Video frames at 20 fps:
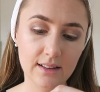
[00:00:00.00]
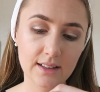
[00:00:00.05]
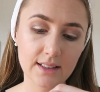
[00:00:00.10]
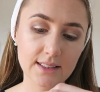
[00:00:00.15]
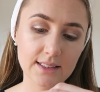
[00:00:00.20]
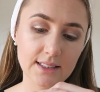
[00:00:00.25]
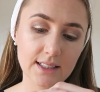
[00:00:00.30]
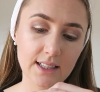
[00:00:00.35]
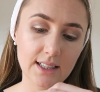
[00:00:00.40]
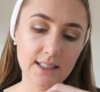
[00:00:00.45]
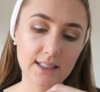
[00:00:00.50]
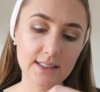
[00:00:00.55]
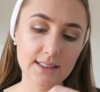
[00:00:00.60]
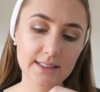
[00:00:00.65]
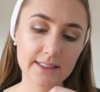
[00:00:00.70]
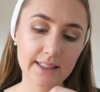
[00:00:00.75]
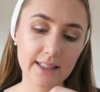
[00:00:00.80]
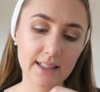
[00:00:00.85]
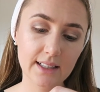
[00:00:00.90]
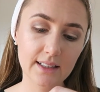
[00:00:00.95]
This
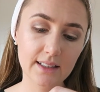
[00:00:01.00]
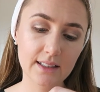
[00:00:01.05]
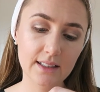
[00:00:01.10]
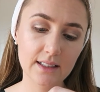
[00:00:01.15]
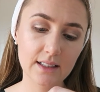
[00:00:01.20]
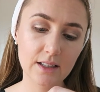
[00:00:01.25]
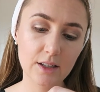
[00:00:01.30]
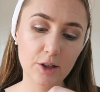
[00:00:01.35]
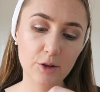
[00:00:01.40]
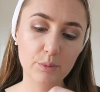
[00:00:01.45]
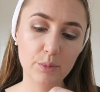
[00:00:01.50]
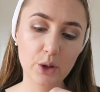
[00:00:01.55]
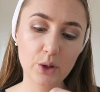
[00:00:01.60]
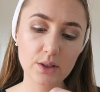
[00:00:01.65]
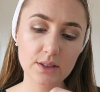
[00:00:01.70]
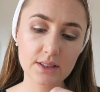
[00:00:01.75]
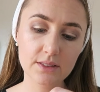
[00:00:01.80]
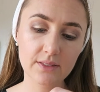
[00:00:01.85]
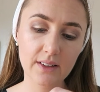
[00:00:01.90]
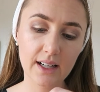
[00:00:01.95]
is the
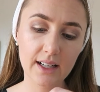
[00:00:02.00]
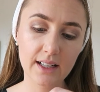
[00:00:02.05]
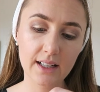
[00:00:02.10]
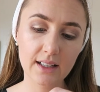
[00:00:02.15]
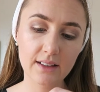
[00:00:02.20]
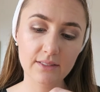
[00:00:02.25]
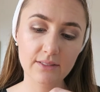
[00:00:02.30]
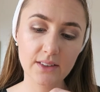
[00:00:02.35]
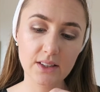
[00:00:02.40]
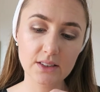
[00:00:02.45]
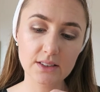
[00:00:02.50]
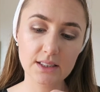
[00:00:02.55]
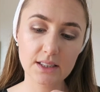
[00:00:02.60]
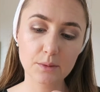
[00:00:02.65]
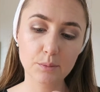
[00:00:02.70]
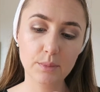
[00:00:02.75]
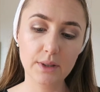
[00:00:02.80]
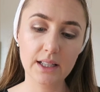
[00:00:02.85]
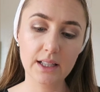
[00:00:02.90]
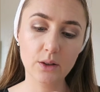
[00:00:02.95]
Bold Defining Felt
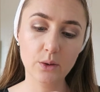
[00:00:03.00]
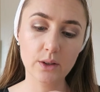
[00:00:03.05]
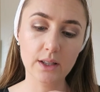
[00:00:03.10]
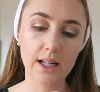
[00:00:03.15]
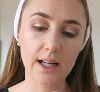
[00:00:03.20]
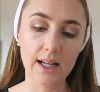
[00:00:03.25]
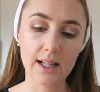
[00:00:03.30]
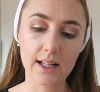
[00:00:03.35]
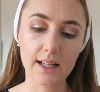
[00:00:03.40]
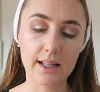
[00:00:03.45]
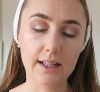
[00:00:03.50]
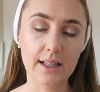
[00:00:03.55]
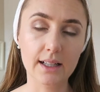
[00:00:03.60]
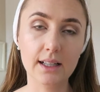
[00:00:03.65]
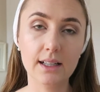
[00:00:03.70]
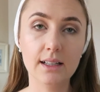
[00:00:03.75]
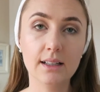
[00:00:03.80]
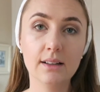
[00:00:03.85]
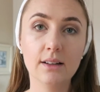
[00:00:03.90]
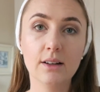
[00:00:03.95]
Tip Liquid
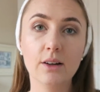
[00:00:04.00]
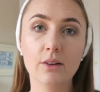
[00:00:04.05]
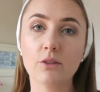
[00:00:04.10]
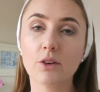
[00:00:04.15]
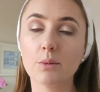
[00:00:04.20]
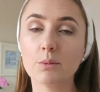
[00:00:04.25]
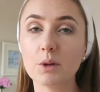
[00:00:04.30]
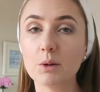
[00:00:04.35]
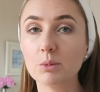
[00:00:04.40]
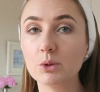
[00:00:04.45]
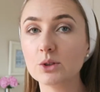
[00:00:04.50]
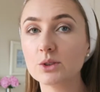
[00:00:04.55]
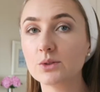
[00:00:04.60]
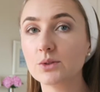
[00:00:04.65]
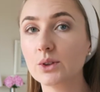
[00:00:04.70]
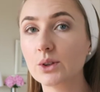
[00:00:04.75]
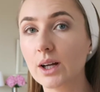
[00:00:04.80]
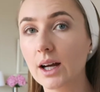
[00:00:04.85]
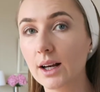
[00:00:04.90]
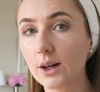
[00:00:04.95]
Eyeliner from the
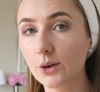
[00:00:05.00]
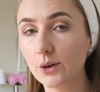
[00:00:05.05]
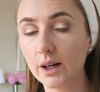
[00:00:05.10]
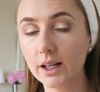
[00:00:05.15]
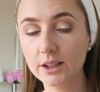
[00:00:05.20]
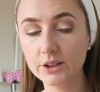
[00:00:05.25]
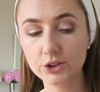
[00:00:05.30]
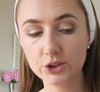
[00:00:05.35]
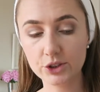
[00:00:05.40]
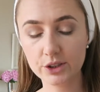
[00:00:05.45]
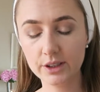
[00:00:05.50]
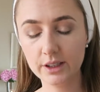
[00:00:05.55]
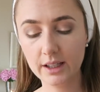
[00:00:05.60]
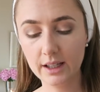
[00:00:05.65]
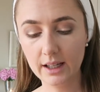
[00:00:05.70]
Beautiful Color range.